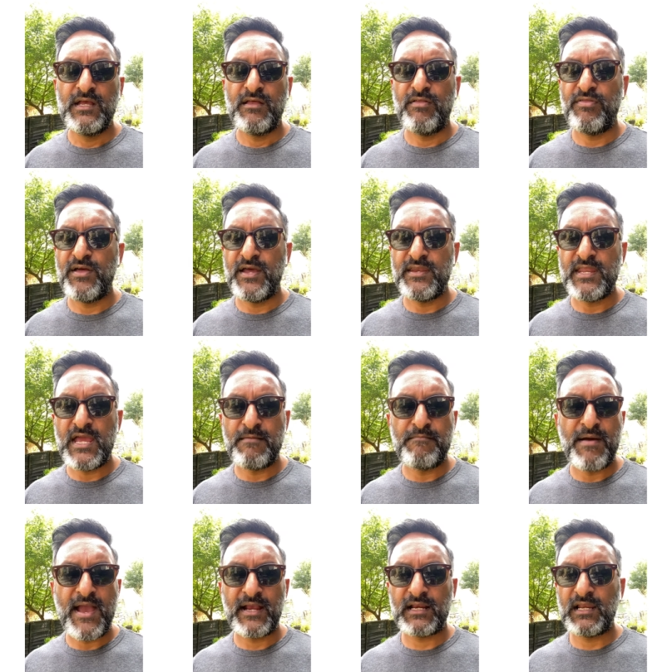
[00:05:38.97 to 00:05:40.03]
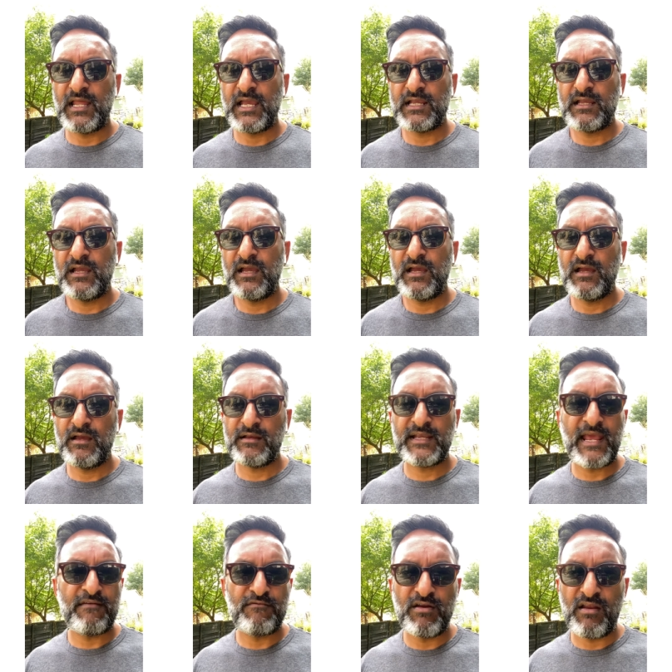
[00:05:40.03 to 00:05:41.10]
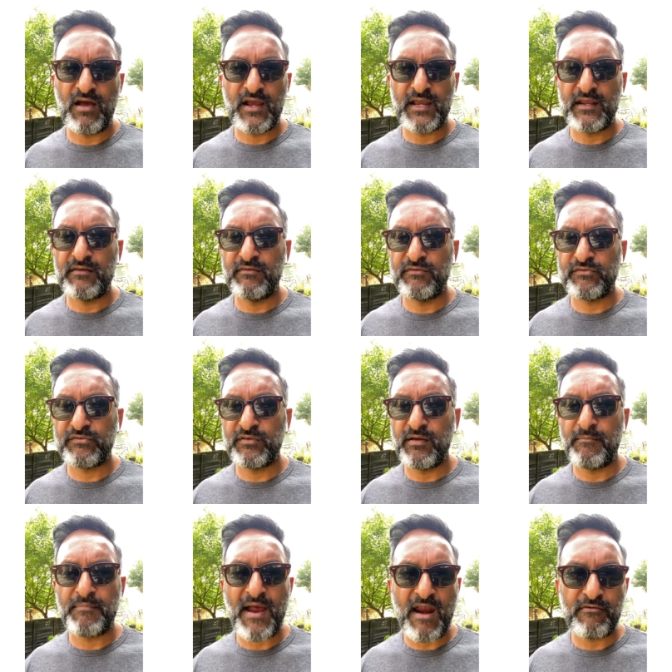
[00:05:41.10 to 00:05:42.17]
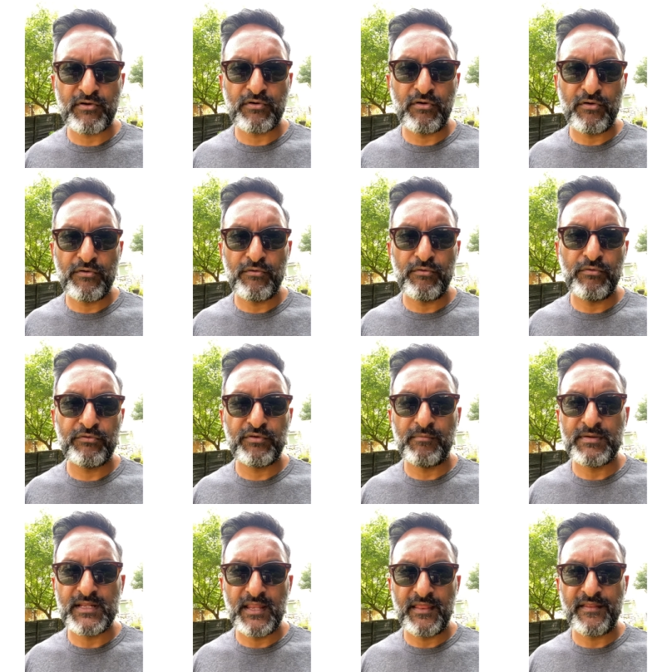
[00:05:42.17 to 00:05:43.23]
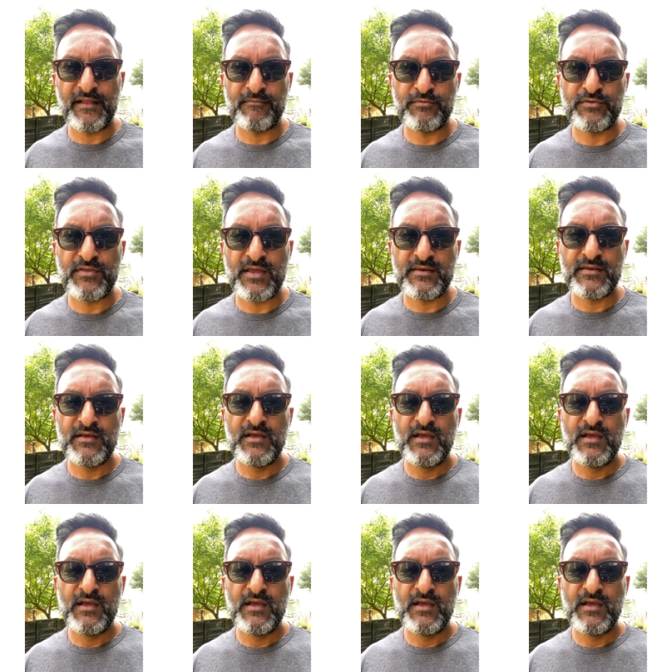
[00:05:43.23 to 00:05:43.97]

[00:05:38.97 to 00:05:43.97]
then a bank like kent reliance uh, paragon or somebody like that will then